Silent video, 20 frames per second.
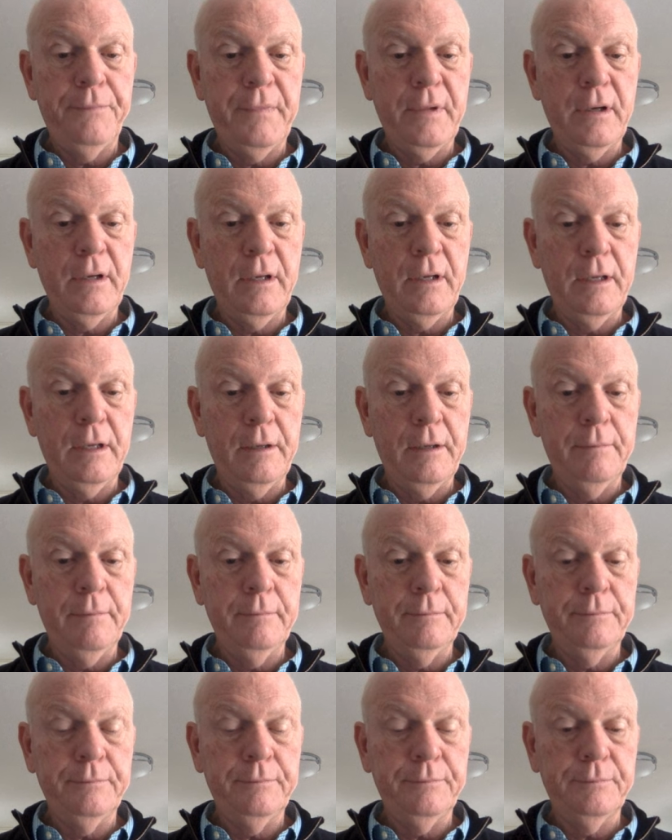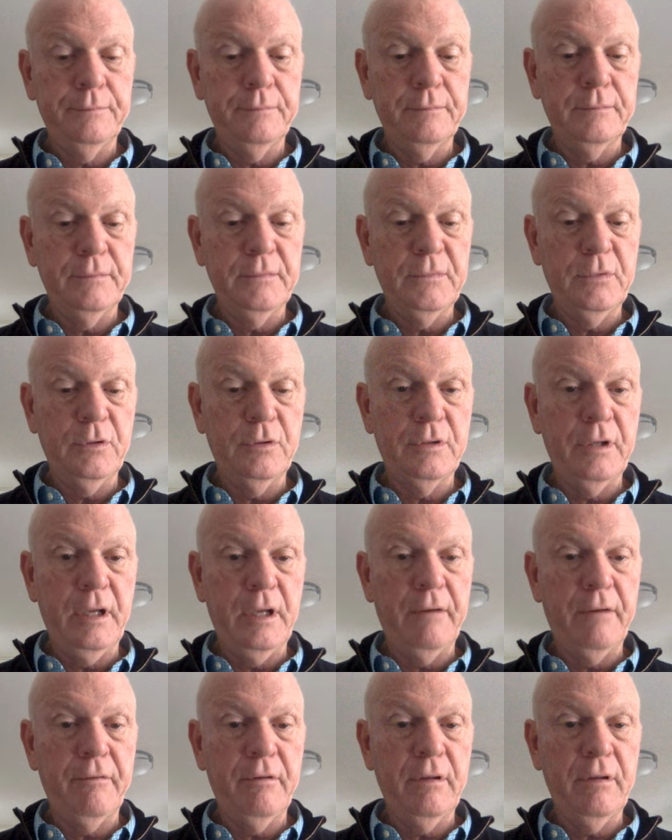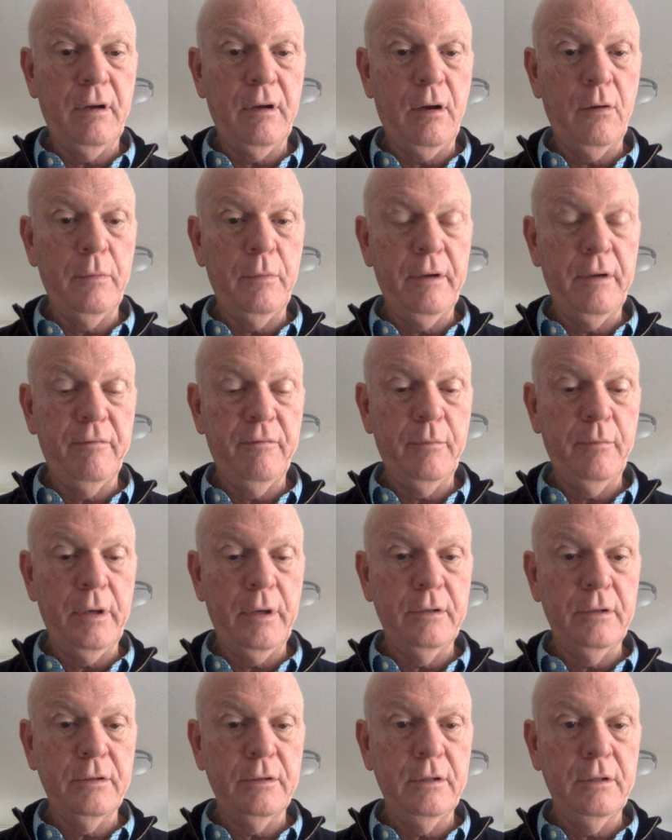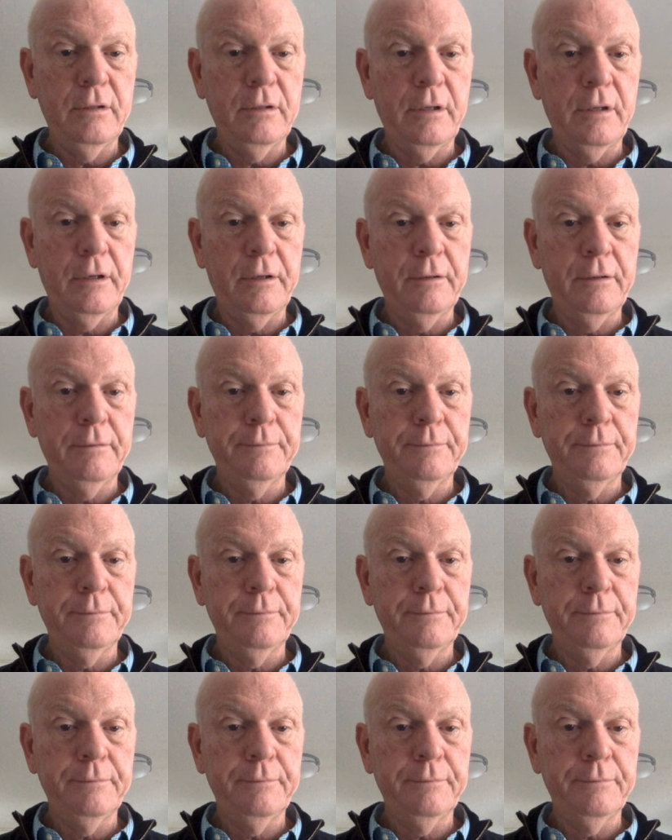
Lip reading: again. You can see all my information is there.